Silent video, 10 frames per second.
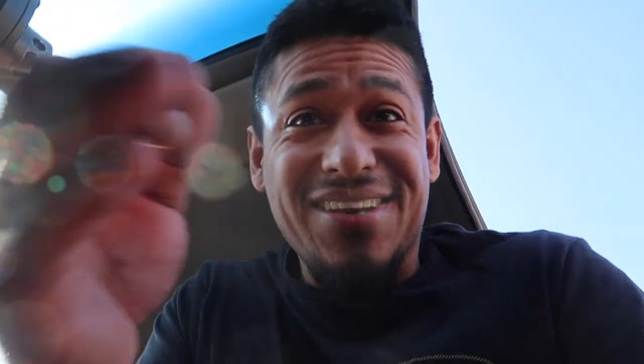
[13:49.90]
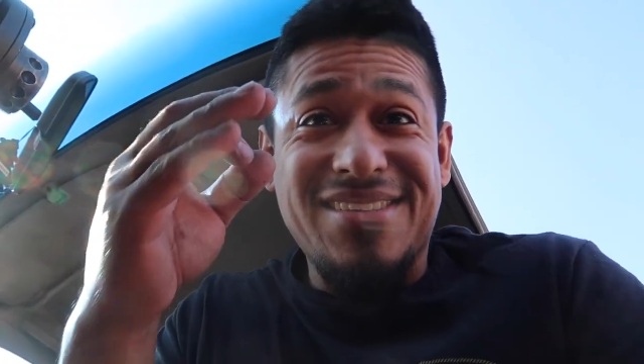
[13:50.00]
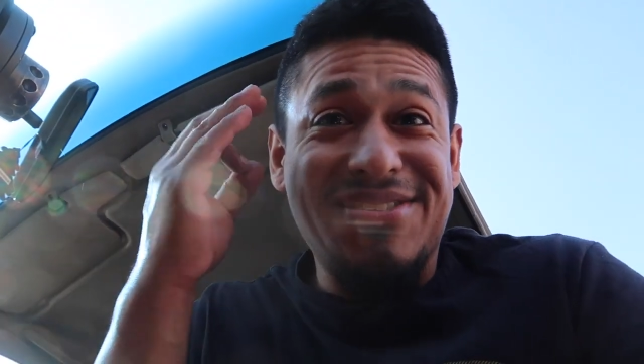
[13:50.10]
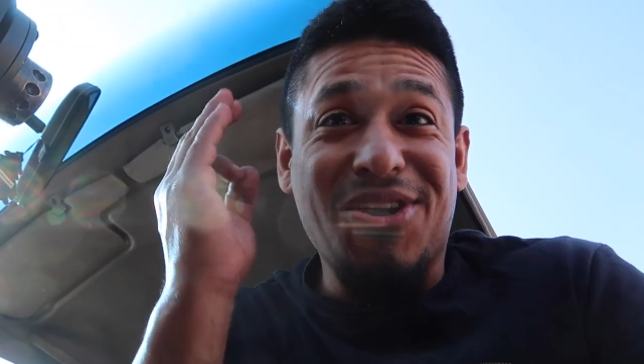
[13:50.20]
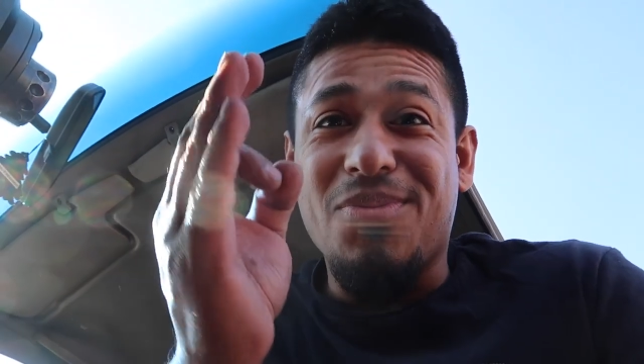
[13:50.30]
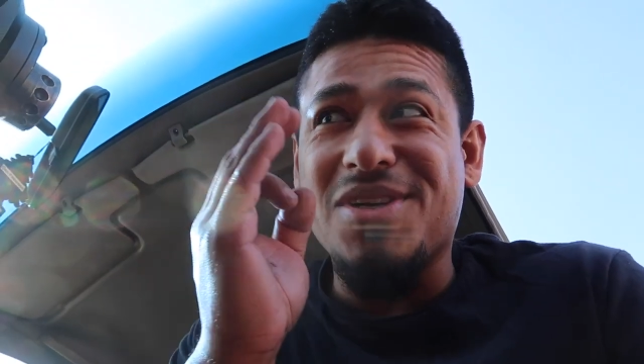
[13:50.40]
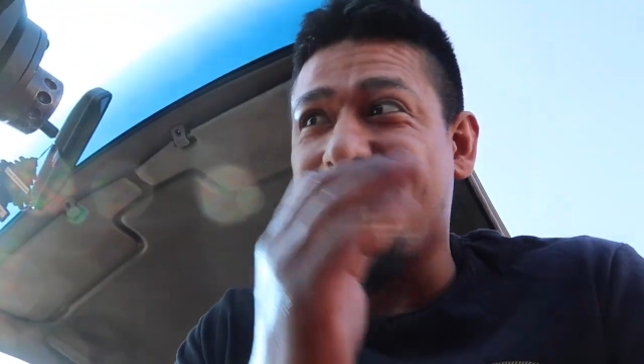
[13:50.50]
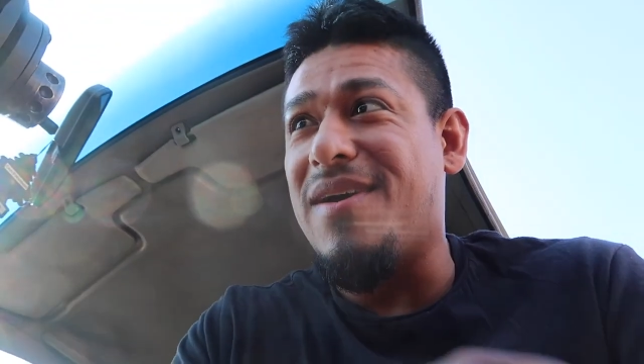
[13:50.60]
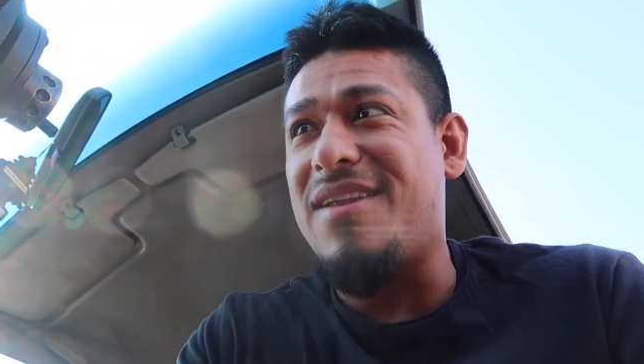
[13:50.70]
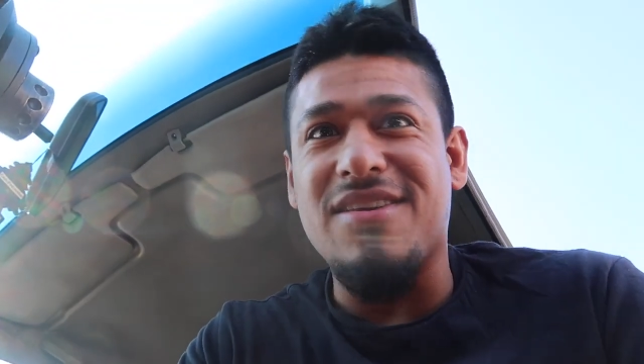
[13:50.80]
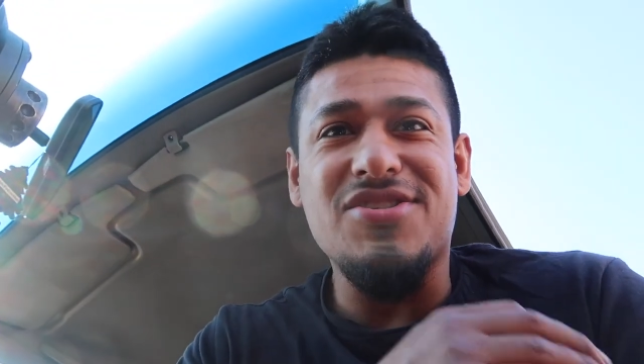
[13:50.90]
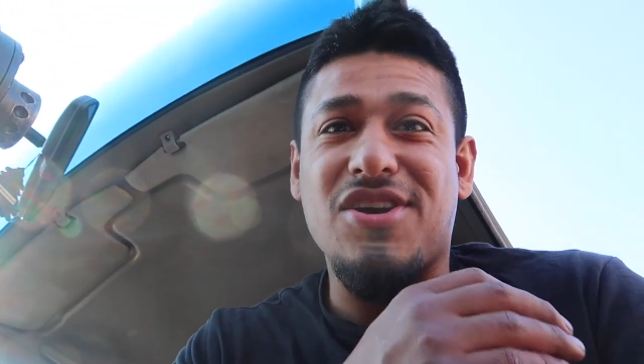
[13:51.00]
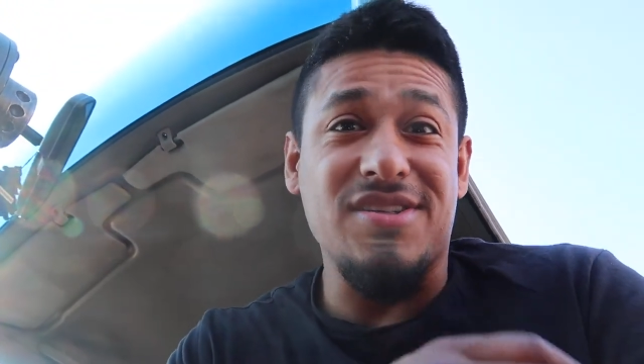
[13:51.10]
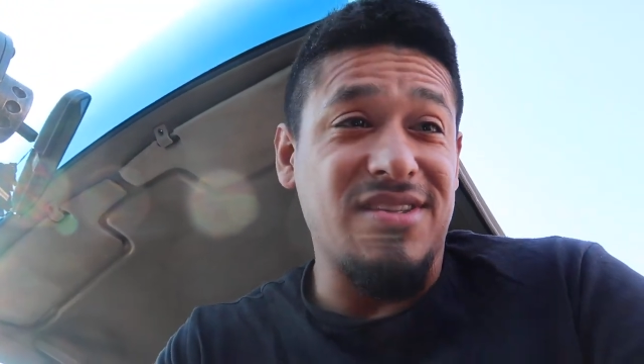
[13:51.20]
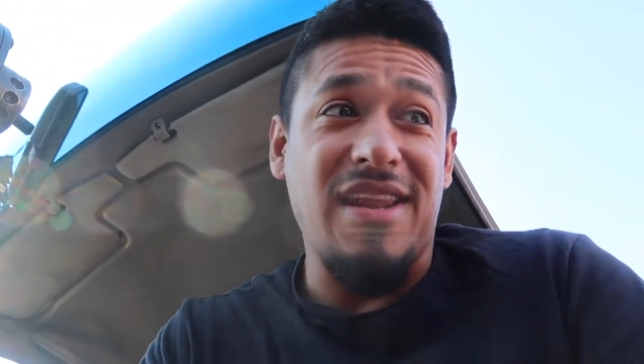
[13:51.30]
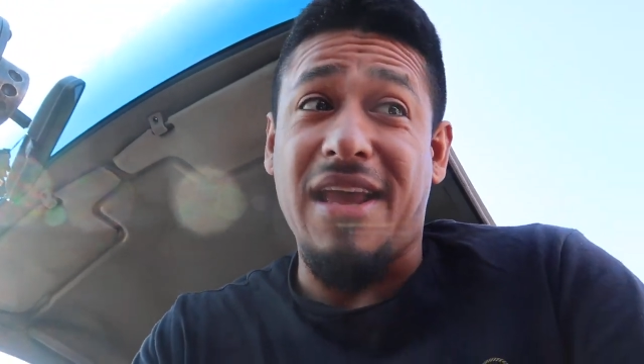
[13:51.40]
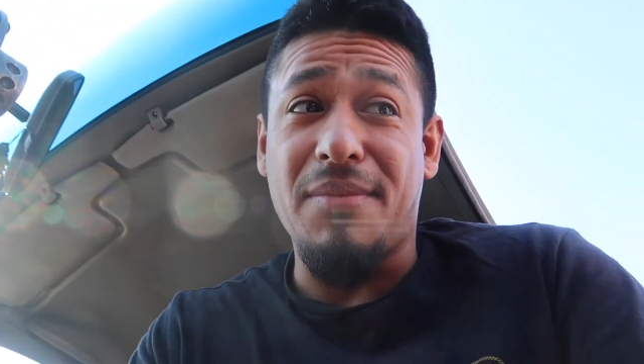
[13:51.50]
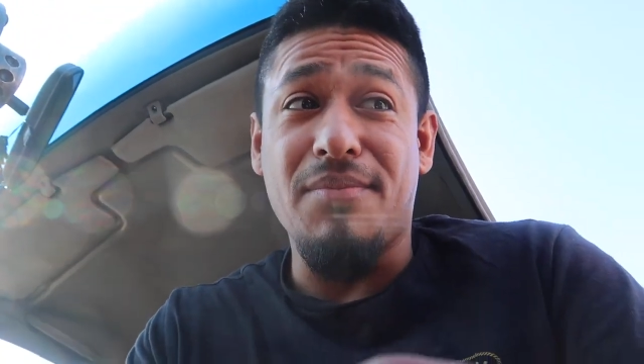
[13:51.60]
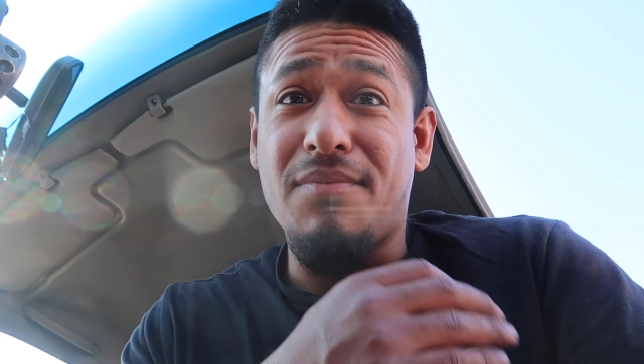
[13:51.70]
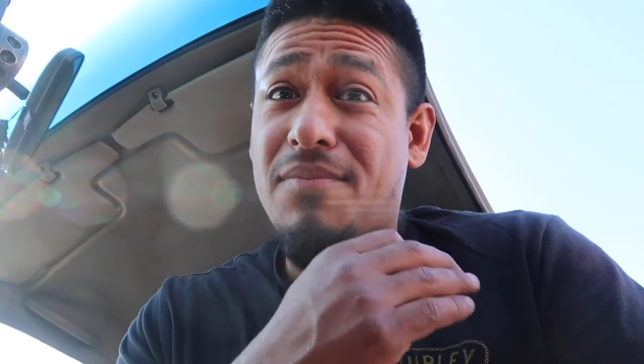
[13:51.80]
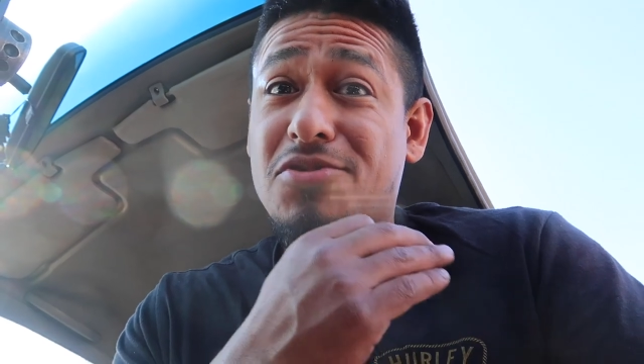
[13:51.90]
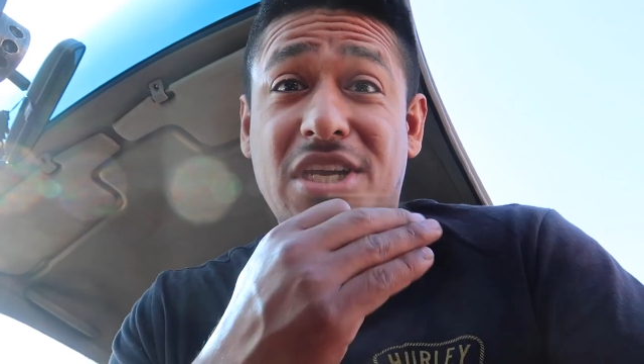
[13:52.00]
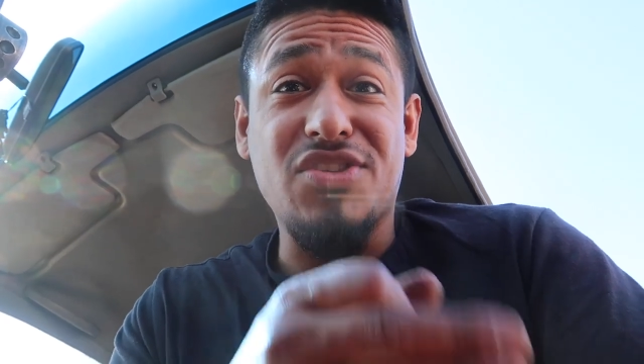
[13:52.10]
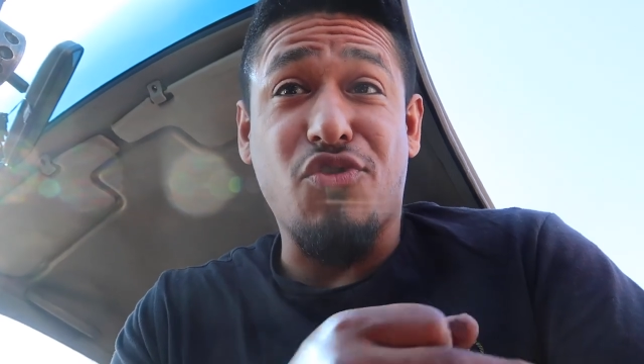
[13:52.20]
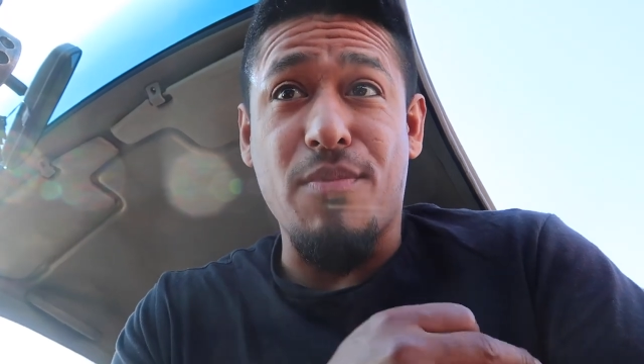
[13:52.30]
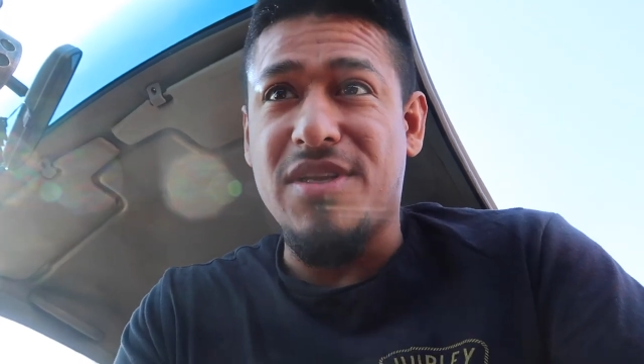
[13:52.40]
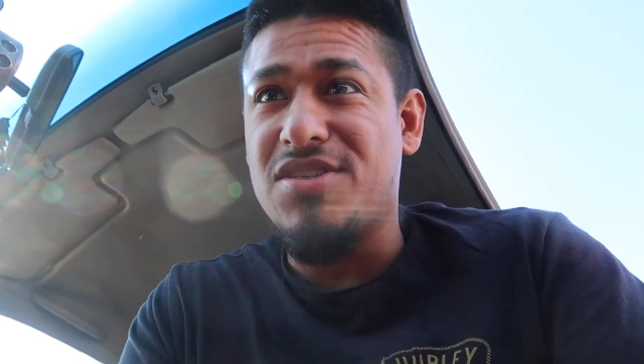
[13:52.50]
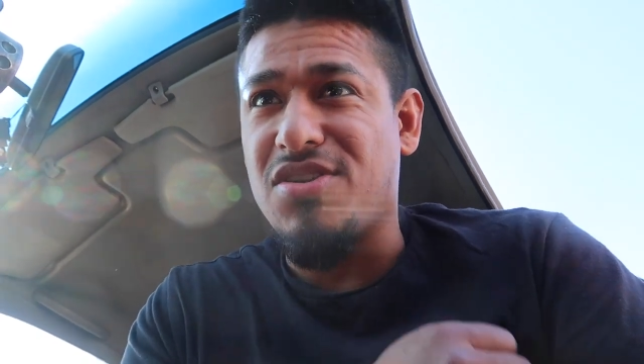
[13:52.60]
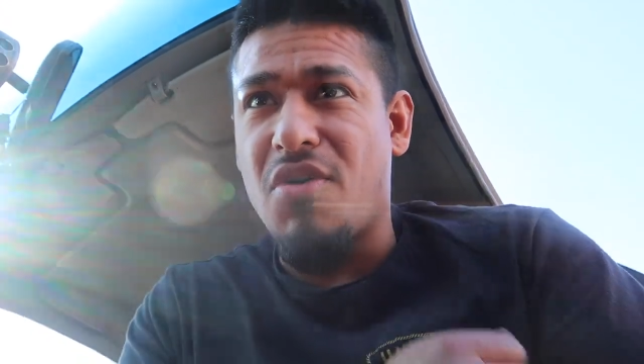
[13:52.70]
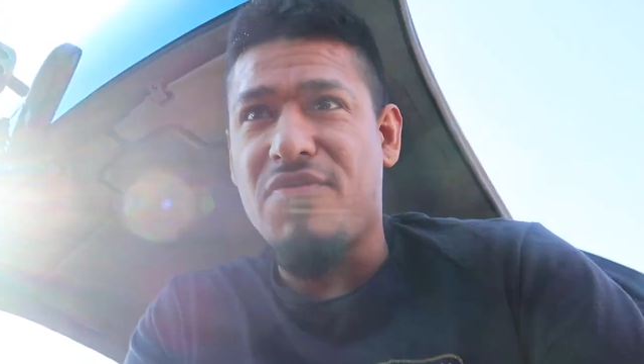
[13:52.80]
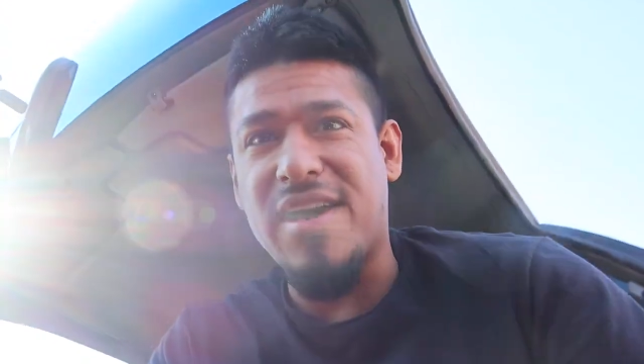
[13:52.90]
looks so much better. This car's like transforming so